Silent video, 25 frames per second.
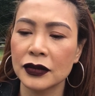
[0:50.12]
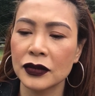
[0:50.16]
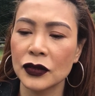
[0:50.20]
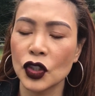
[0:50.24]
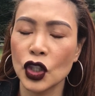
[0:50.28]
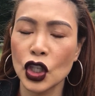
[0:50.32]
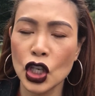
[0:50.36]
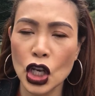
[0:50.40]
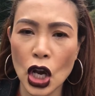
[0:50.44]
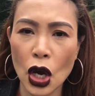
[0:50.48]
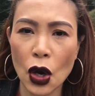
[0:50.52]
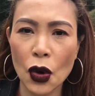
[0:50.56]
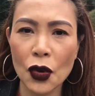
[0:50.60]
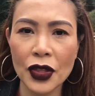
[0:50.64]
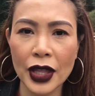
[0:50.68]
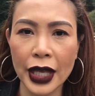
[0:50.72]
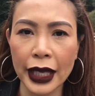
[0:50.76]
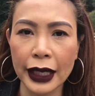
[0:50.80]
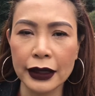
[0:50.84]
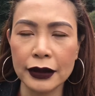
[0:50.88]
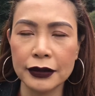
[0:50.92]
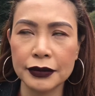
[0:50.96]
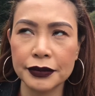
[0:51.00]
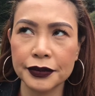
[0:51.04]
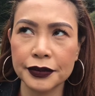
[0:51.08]
know
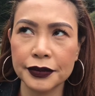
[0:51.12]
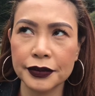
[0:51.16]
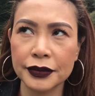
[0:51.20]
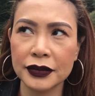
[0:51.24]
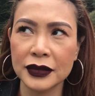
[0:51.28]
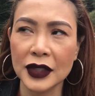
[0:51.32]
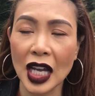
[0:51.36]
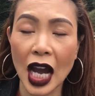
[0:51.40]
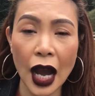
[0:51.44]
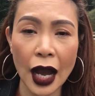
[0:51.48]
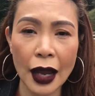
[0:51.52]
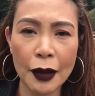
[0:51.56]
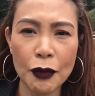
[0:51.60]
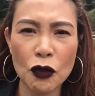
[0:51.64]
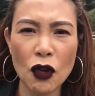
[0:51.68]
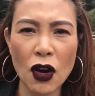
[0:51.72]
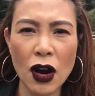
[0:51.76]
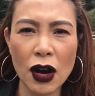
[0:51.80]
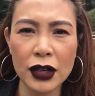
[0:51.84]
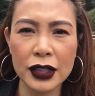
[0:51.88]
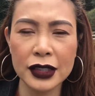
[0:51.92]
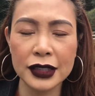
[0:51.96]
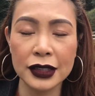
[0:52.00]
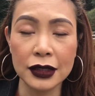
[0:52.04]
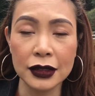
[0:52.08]
that I'm
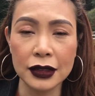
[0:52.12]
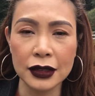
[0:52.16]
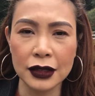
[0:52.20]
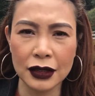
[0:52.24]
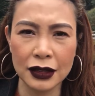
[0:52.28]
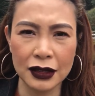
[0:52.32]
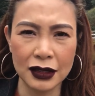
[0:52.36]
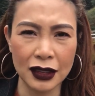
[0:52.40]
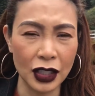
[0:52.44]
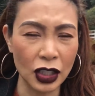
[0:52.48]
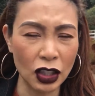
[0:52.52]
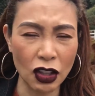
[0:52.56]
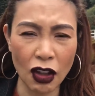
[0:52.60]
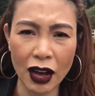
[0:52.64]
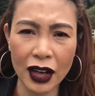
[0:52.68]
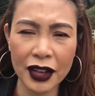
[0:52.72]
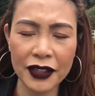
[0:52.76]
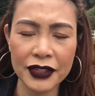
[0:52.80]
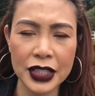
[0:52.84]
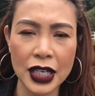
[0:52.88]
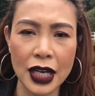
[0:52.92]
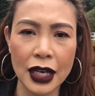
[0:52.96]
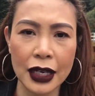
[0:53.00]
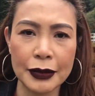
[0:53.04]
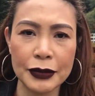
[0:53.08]
wrong a lot of
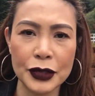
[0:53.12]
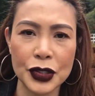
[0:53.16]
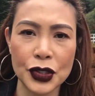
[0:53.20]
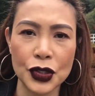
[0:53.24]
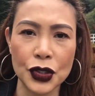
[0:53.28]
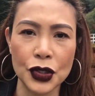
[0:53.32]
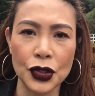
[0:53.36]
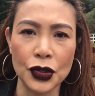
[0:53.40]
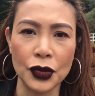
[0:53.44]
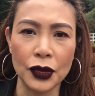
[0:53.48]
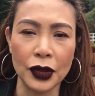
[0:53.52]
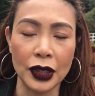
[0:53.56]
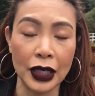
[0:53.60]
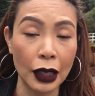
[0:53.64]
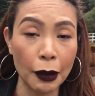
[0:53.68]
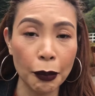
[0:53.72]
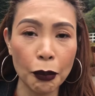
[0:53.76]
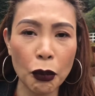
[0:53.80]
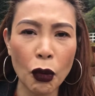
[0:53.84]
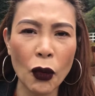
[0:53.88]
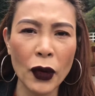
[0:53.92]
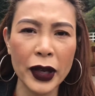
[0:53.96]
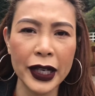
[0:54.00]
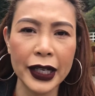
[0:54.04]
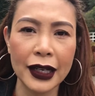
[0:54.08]
times too, and I'll
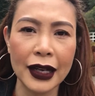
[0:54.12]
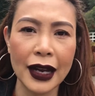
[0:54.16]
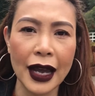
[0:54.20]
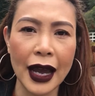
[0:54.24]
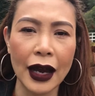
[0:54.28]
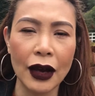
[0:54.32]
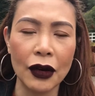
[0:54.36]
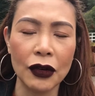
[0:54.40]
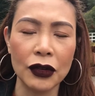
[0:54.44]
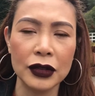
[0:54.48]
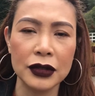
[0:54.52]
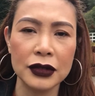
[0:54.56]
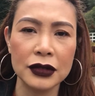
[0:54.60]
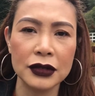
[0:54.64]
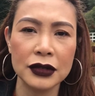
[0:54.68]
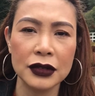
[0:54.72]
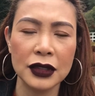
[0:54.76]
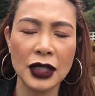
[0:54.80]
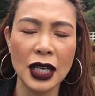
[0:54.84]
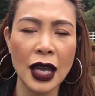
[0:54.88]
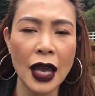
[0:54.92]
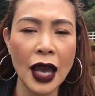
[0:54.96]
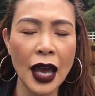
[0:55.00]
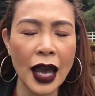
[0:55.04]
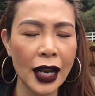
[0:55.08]
point it out.
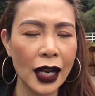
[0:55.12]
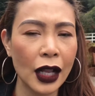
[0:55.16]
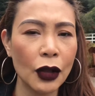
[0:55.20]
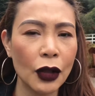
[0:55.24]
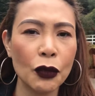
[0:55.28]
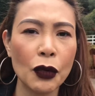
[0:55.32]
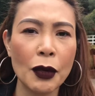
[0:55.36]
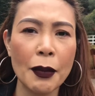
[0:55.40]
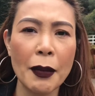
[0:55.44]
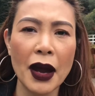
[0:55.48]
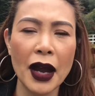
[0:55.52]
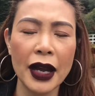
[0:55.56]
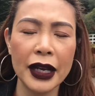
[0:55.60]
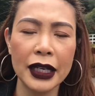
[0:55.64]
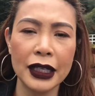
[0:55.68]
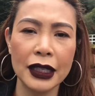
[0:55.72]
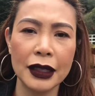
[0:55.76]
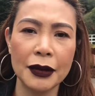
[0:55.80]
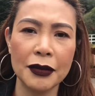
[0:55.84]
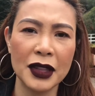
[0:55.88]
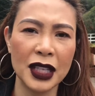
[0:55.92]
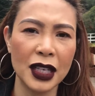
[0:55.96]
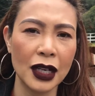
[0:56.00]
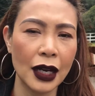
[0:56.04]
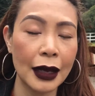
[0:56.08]
And I'll remind him
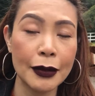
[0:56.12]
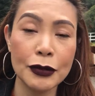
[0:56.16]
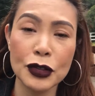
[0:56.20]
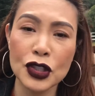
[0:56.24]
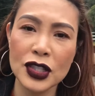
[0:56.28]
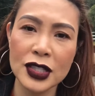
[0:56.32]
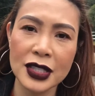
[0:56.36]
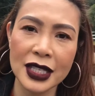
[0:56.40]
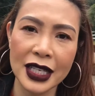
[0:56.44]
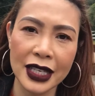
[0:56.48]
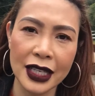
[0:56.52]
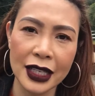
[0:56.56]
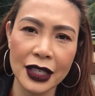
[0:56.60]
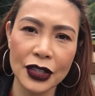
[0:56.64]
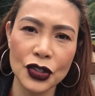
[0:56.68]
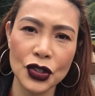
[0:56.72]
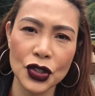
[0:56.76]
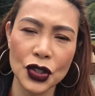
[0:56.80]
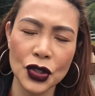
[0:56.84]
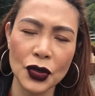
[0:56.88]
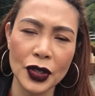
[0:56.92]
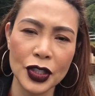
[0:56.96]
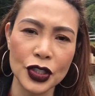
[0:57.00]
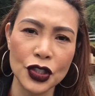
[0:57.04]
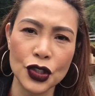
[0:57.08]
that I'm just a kid too.
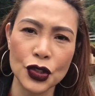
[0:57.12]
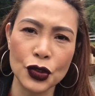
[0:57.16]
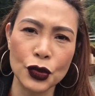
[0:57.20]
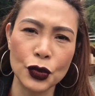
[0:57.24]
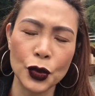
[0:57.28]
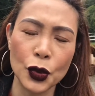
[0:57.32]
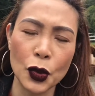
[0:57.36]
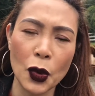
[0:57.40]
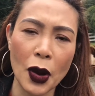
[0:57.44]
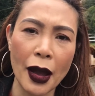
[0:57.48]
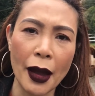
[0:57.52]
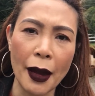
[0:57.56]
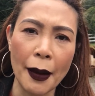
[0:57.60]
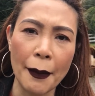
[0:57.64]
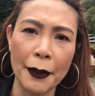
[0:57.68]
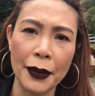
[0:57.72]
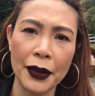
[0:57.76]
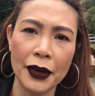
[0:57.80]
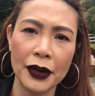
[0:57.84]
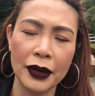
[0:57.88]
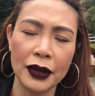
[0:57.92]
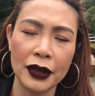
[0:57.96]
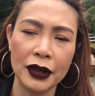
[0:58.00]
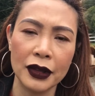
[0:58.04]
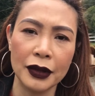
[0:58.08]
I just grew up,
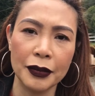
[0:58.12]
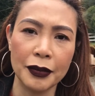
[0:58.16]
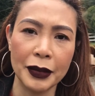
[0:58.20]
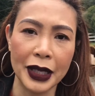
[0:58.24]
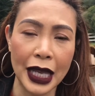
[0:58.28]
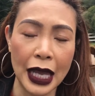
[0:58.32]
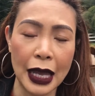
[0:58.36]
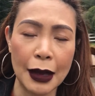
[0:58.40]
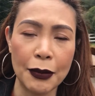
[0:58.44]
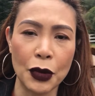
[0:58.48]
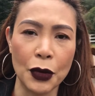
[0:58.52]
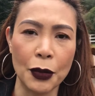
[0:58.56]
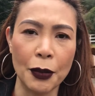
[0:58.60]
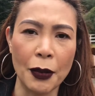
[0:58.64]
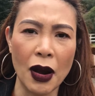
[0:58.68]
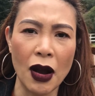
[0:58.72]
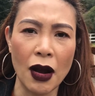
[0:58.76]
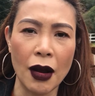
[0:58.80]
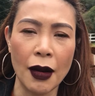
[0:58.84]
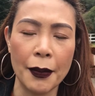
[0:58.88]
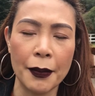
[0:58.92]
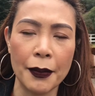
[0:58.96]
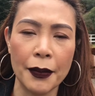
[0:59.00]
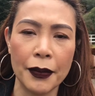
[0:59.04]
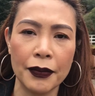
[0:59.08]
became your
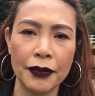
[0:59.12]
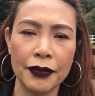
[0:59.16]
mom.